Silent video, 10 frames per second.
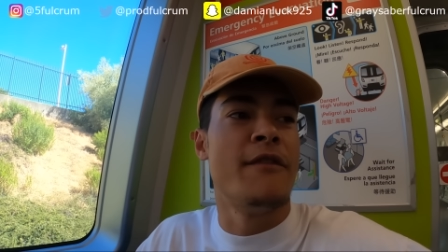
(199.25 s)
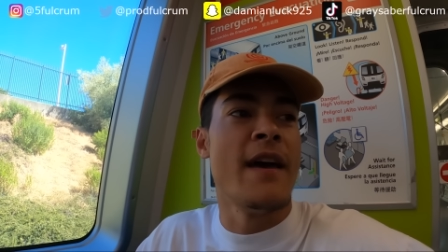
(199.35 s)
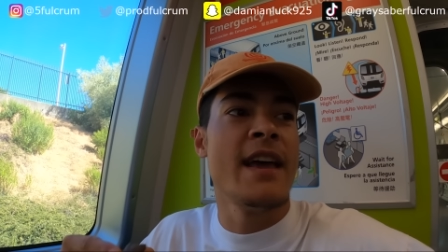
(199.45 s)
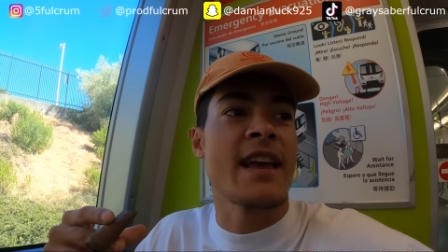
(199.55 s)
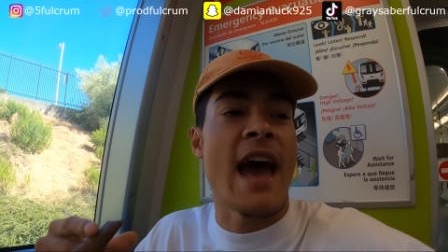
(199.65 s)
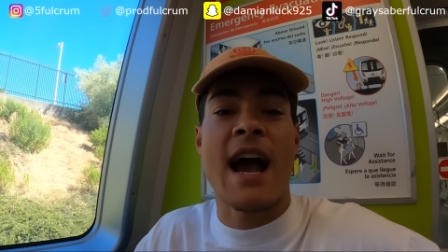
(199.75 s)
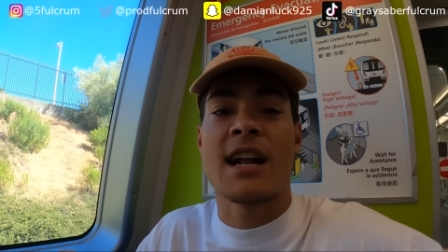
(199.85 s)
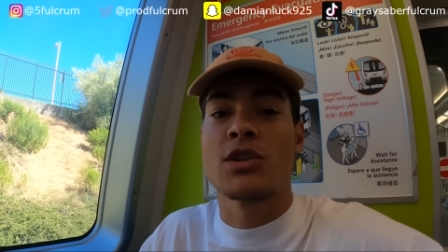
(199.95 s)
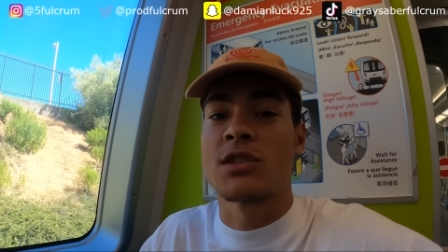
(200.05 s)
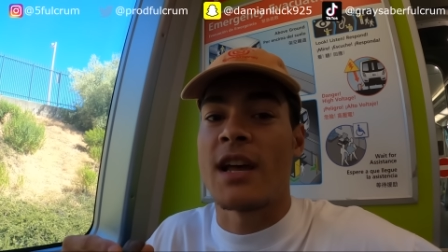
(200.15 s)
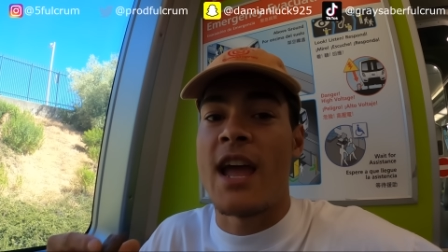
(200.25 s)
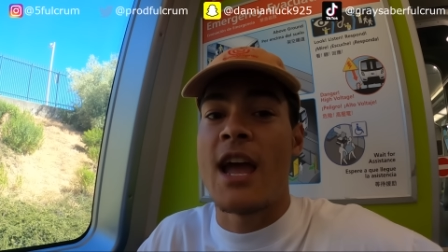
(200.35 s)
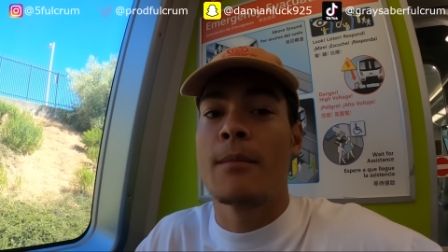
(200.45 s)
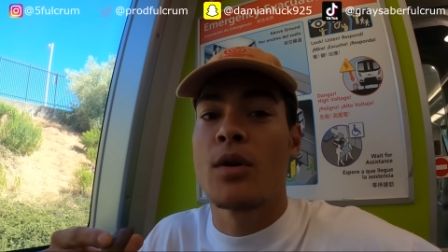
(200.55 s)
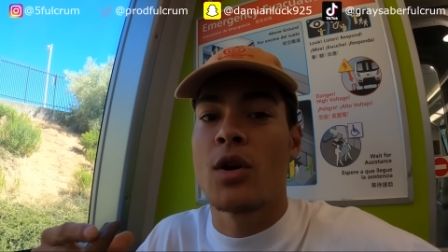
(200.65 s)
fake actors like
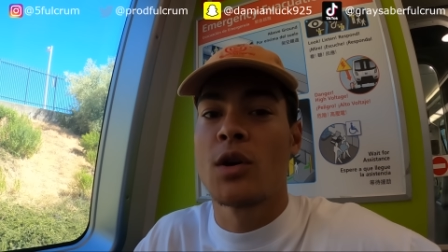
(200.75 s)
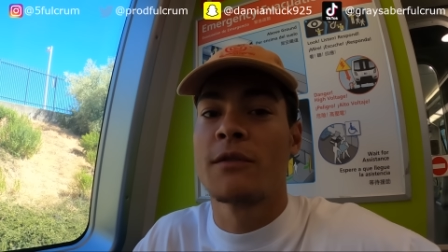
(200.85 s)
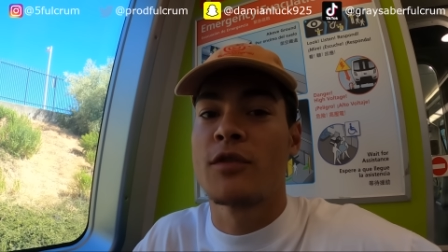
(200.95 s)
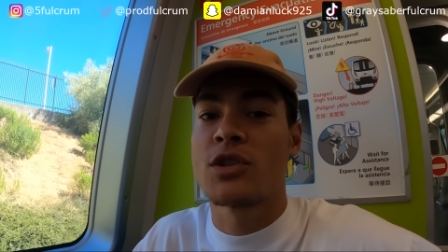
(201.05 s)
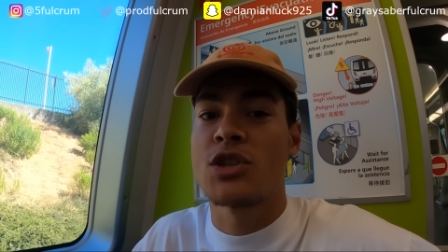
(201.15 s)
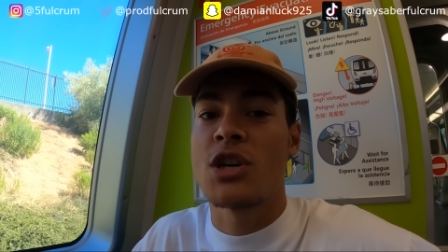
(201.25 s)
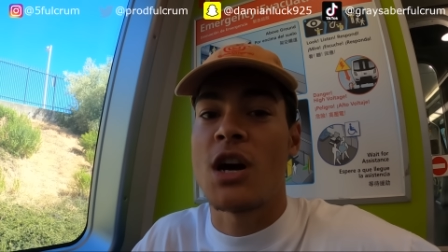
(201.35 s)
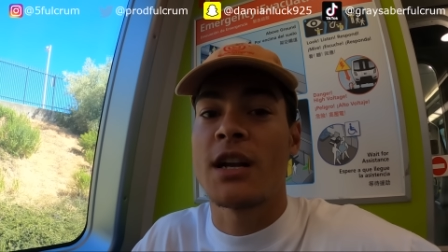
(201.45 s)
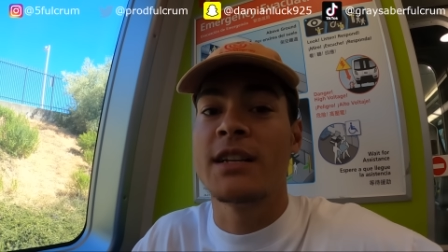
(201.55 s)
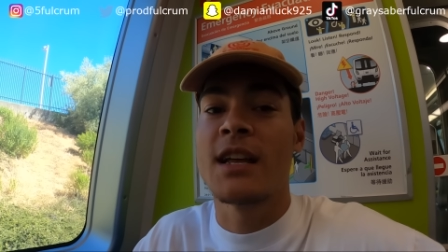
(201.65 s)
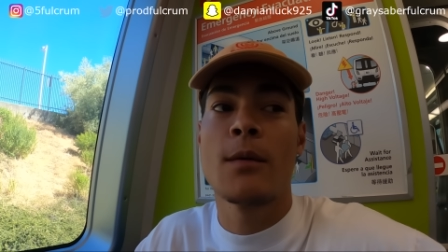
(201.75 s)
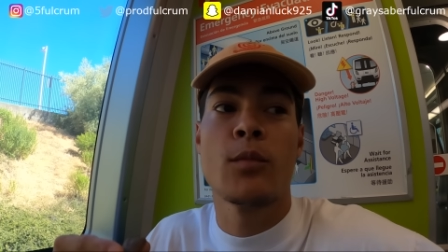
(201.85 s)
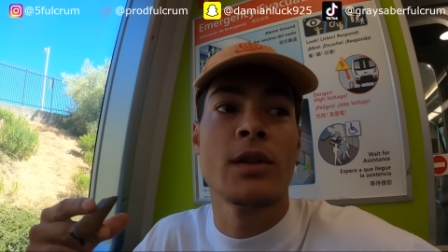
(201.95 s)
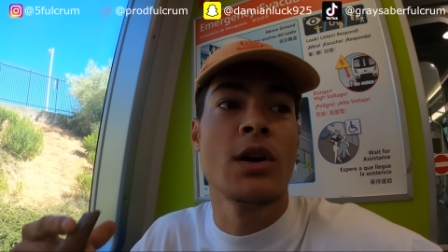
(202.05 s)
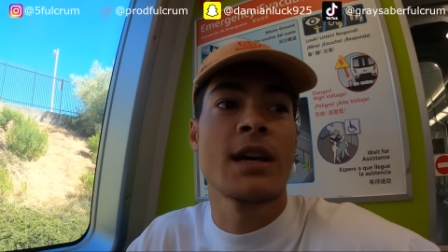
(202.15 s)
Amber Heard versus Johnny
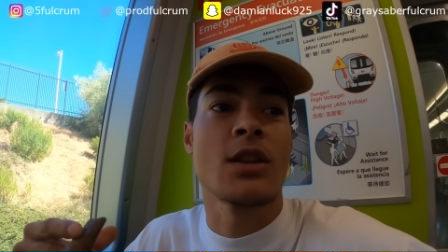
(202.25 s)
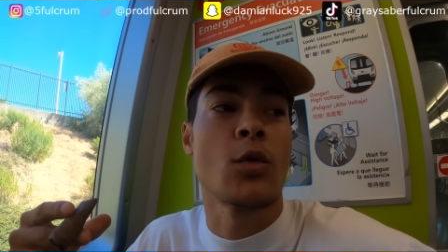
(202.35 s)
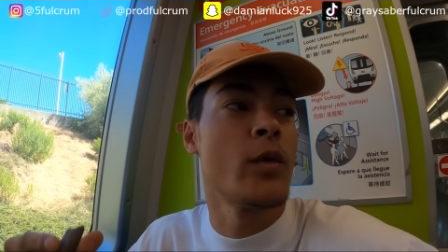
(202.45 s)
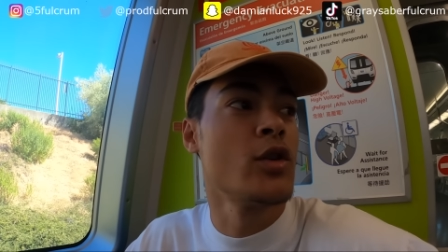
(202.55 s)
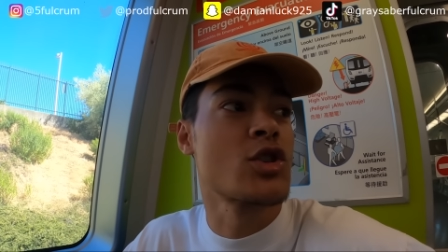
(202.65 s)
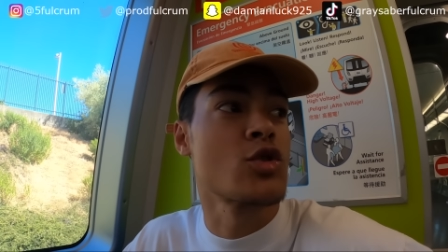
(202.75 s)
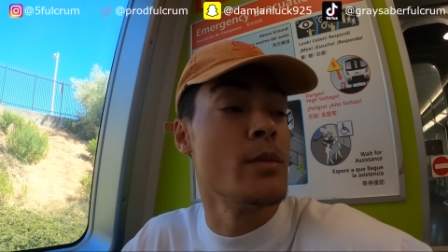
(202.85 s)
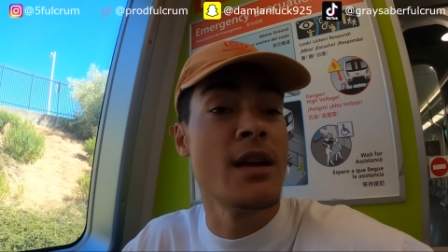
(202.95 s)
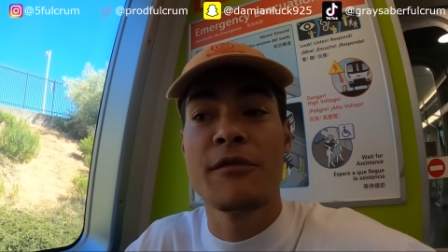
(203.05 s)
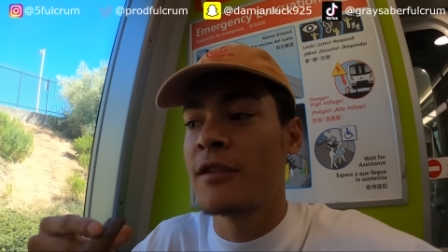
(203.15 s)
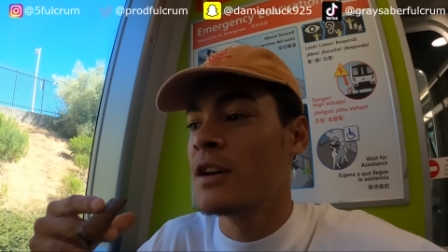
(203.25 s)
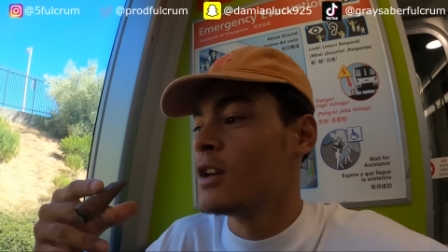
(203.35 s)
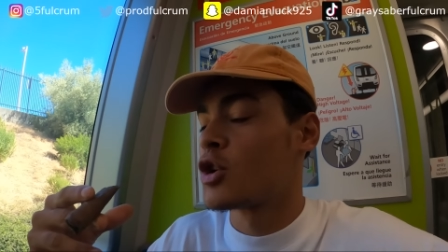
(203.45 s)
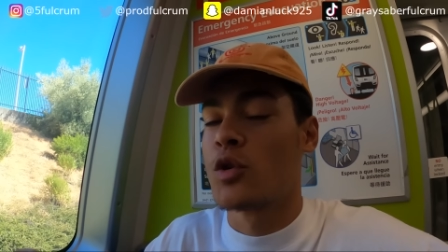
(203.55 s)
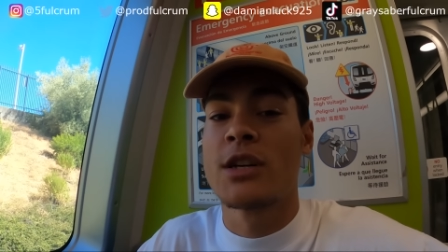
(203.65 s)
Depp. We look at the Will Smith,
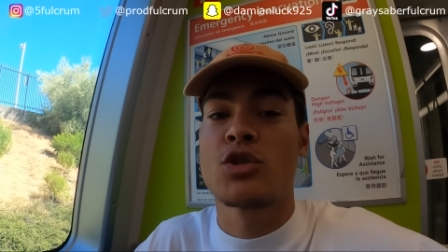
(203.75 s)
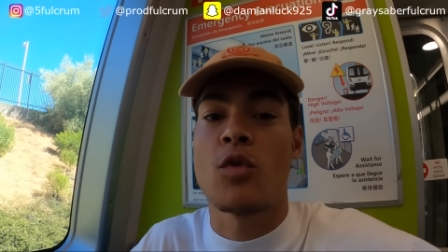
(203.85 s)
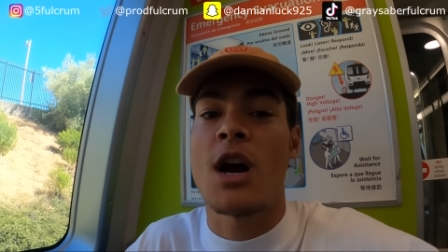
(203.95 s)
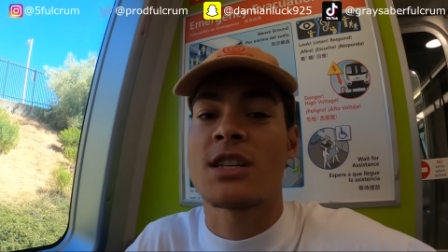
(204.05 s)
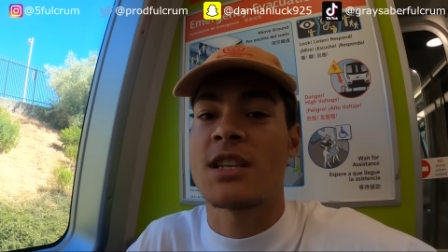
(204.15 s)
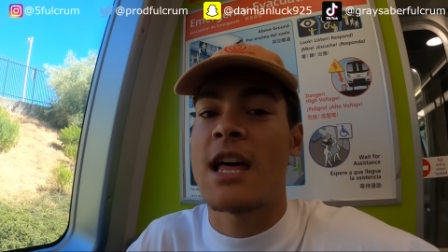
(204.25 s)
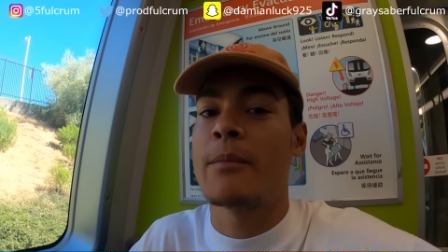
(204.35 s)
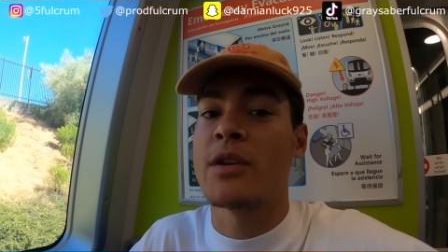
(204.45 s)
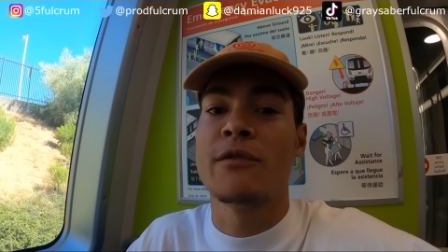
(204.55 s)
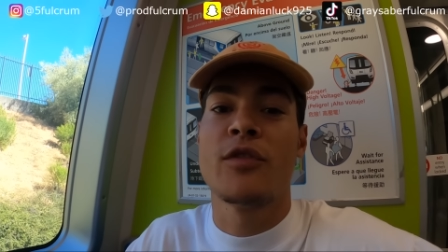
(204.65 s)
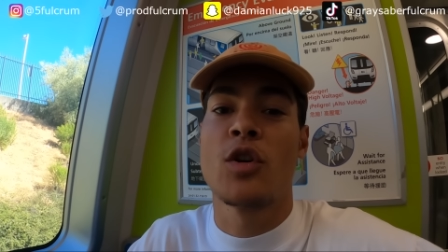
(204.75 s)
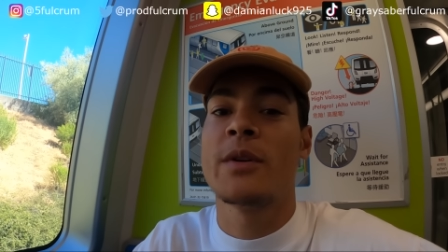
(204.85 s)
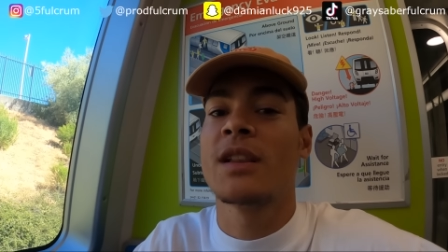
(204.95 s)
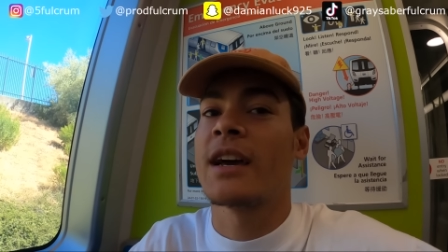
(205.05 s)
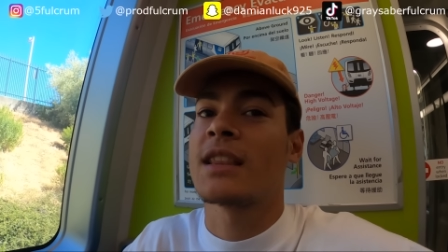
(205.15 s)
Chris Rock slapping, you feel
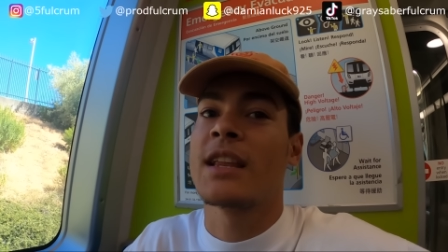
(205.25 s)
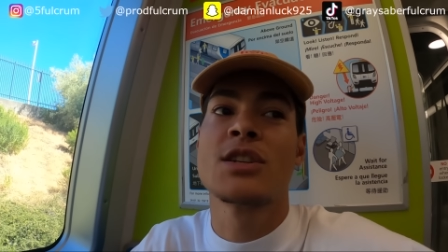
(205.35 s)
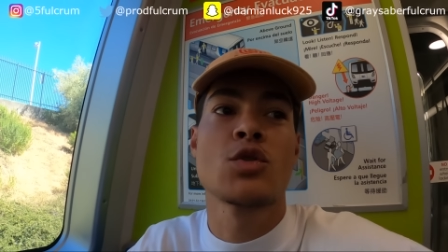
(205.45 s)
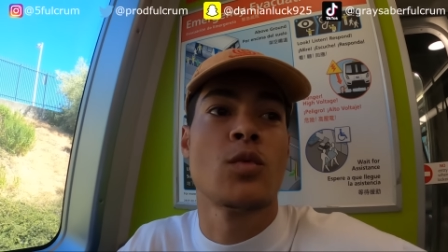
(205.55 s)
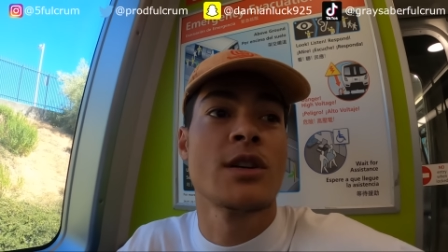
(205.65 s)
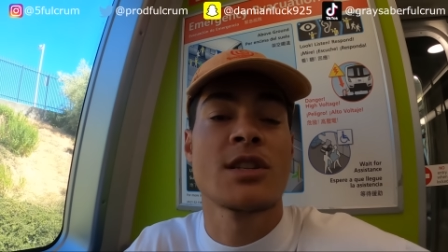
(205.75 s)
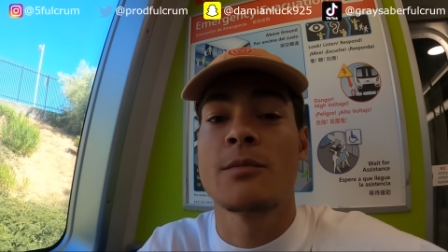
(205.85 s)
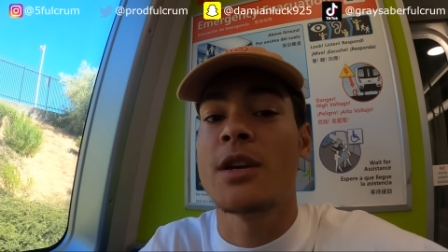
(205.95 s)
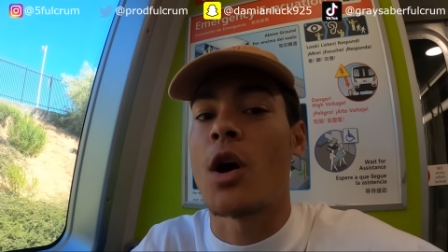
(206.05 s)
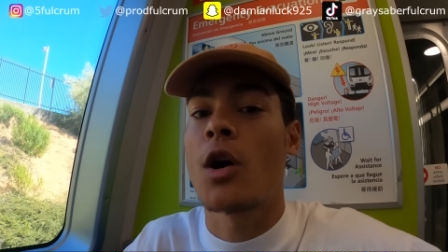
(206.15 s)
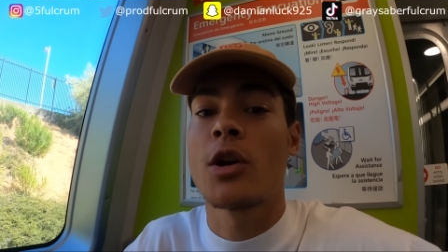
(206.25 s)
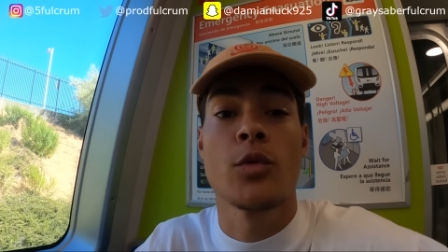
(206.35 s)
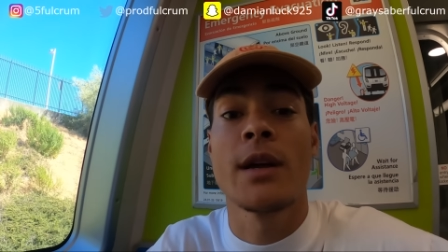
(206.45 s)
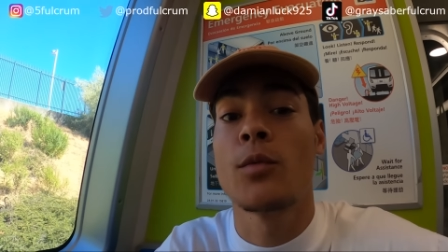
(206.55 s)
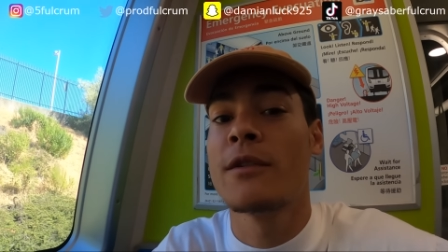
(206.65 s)
me? Like, they just want us to be
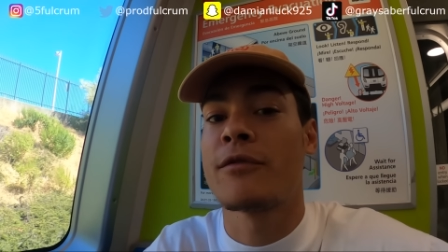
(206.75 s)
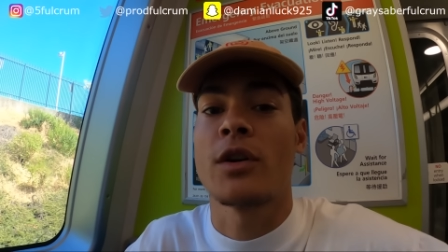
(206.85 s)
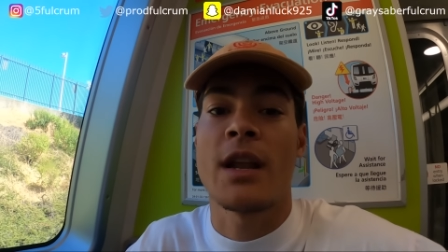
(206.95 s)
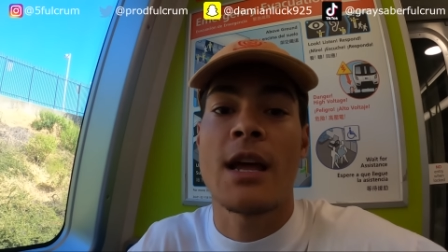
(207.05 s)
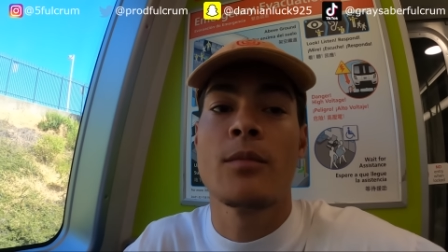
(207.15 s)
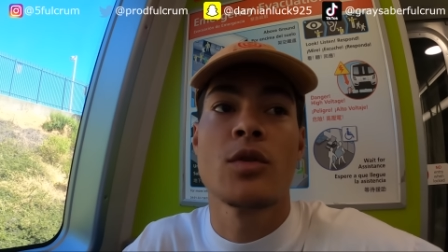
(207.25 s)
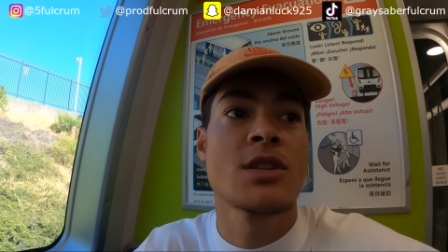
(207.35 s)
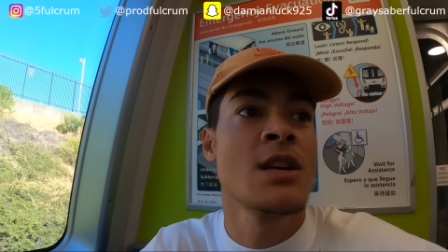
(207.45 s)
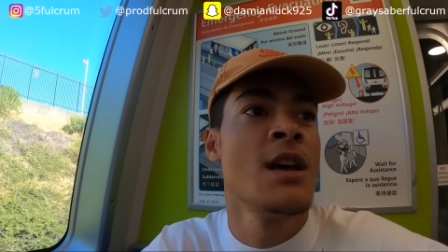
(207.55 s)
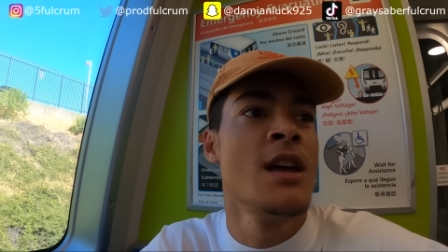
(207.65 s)
arguing with our neighbors.